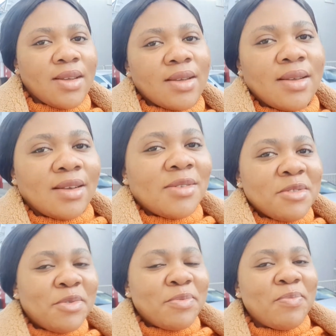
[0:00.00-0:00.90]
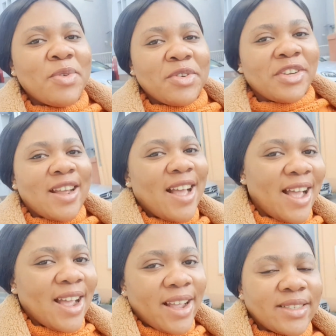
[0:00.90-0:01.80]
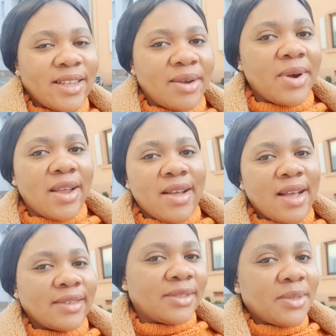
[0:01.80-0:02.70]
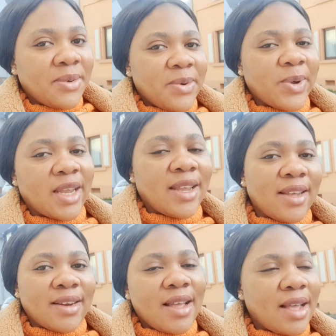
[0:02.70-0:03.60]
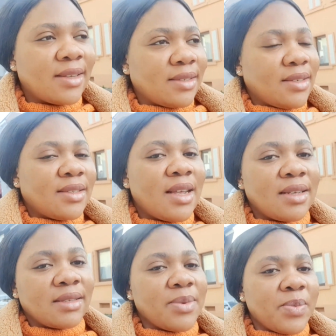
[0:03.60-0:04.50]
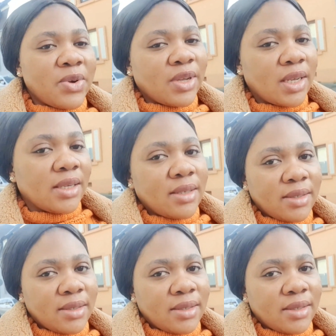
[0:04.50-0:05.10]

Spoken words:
Good morning, guys. How are you guys doing? Guys, it's early in the morning.